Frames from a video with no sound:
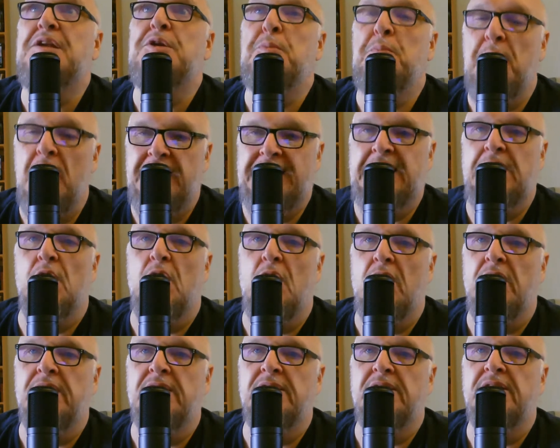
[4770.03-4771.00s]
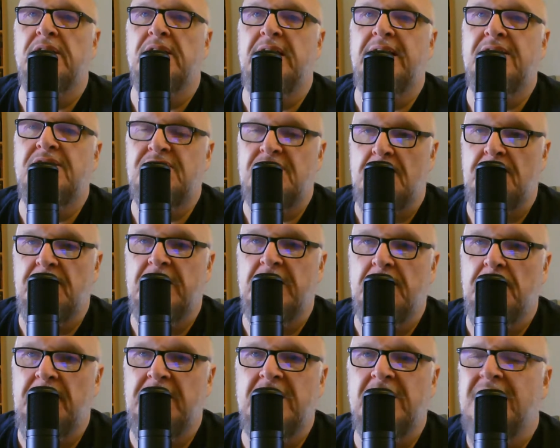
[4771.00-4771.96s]
money on, it's
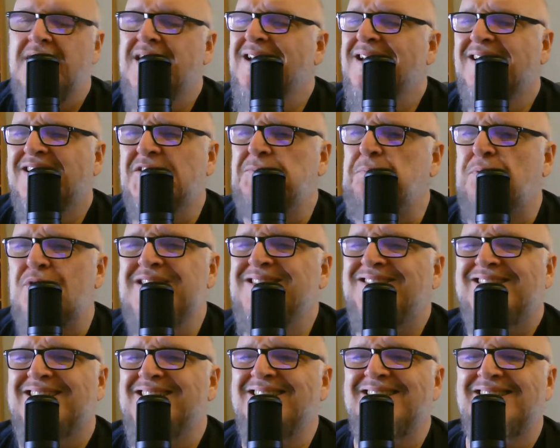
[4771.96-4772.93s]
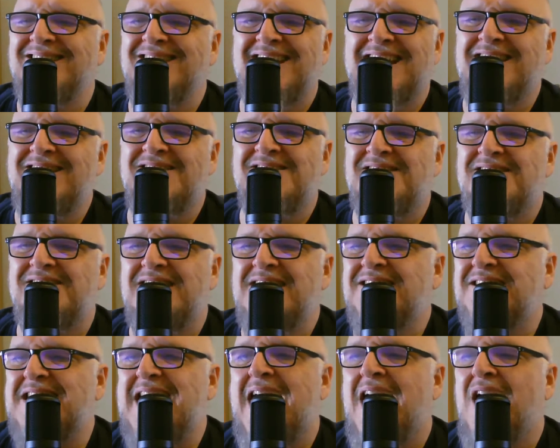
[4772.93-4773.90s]
somebody. Because Brinson
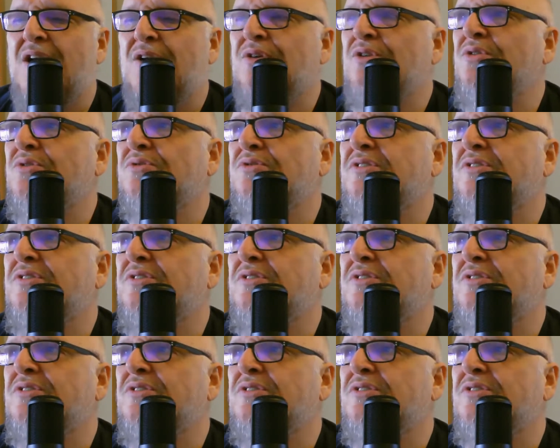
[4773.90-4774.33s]
is now,